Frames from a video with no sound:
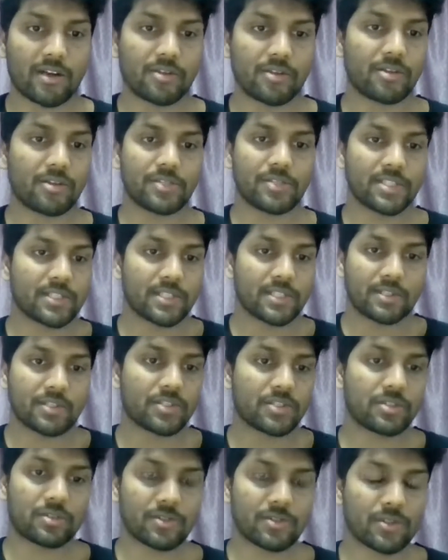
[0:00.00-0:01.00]
You can just search
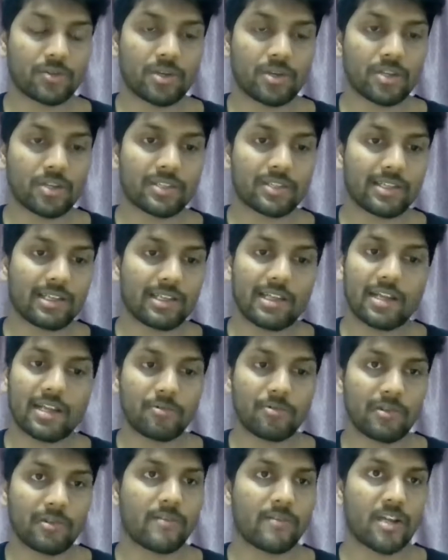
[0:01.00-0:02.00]
Sukesh Tedla and you
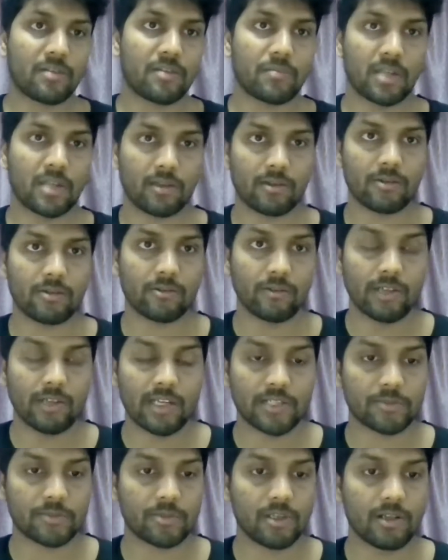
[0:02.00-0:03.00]
will find me in Google as
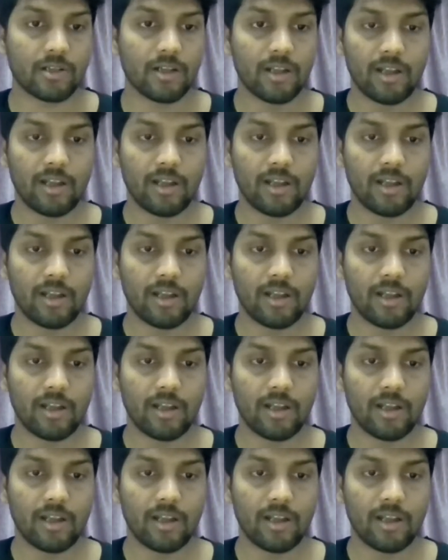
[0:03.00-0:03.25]
well.